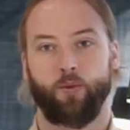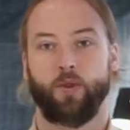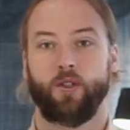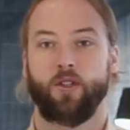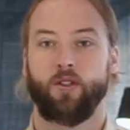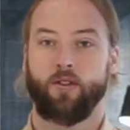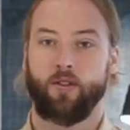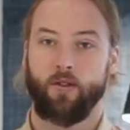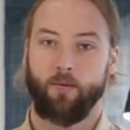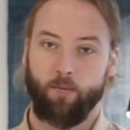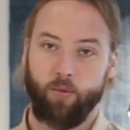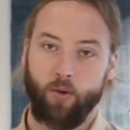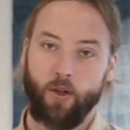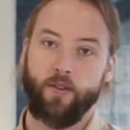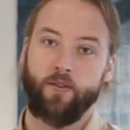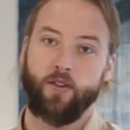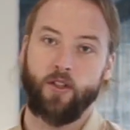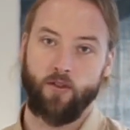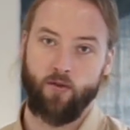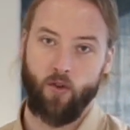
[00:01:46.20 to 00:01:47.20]
which is the
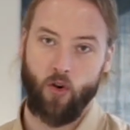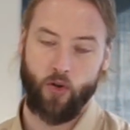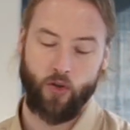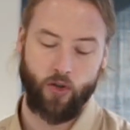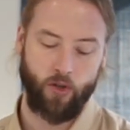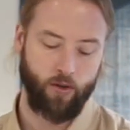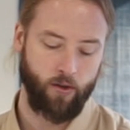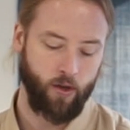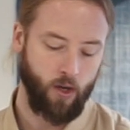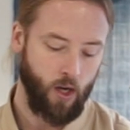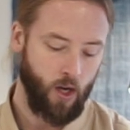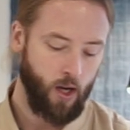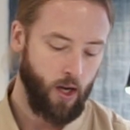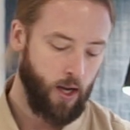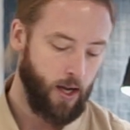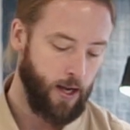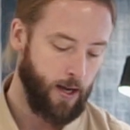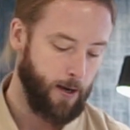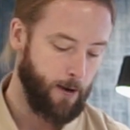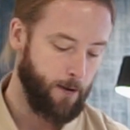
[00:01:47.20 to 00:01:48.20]
previous version.
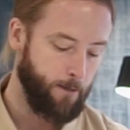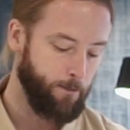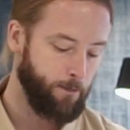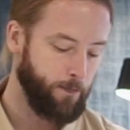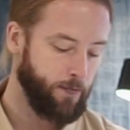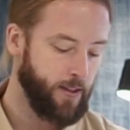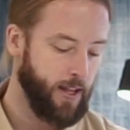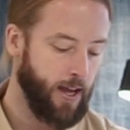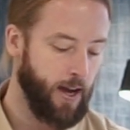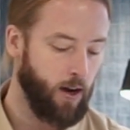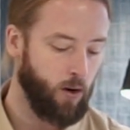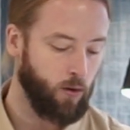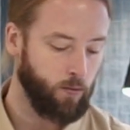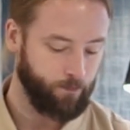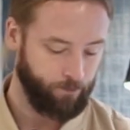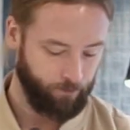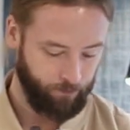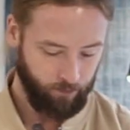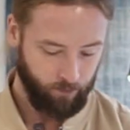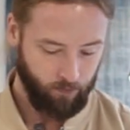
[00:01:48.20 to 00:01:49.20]

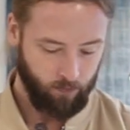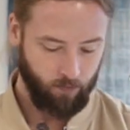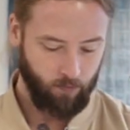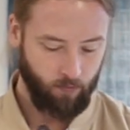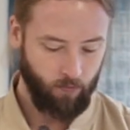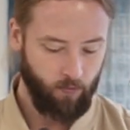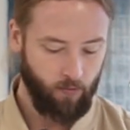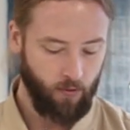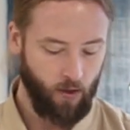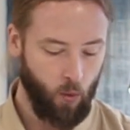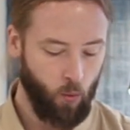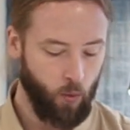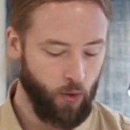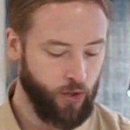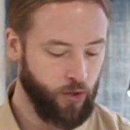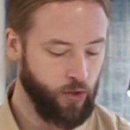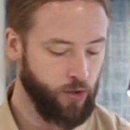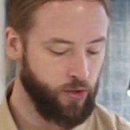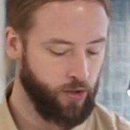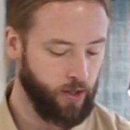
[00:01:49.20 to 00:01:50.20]
Now, we
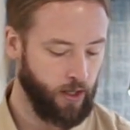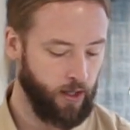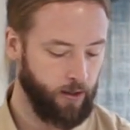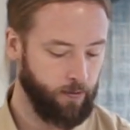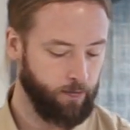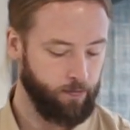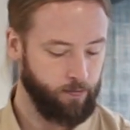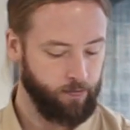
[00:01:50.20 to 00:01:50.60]
should say